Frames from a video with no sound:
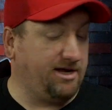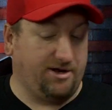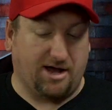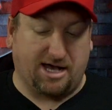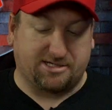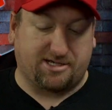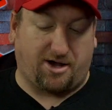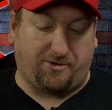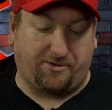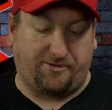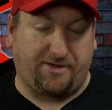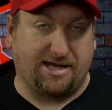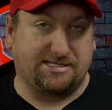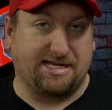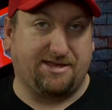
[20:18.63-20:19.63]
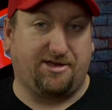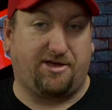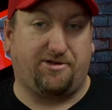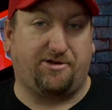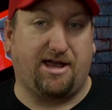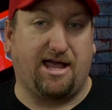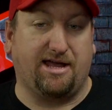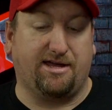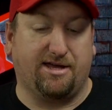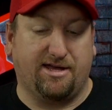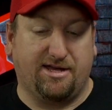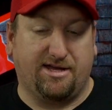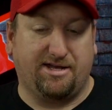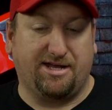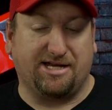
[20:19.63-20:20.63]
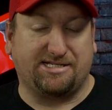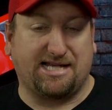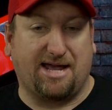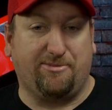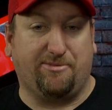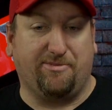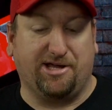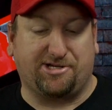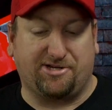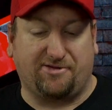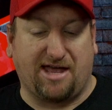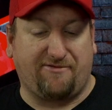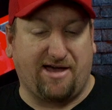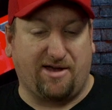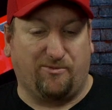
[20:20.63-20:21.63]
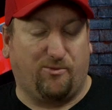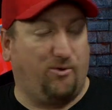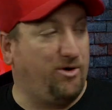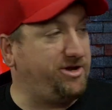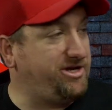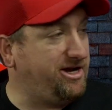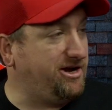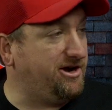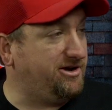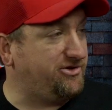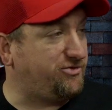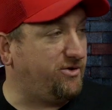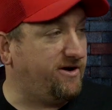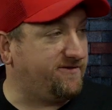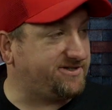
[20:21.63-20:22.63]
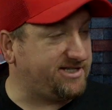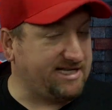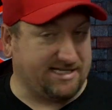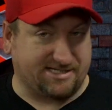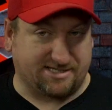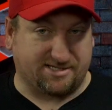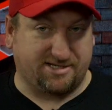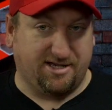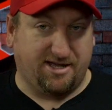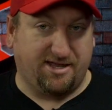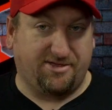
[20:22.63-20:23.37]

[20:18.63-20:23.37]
I saw where they said the other day, Nick Saban mentioned they've had 1 year in 12 seasons.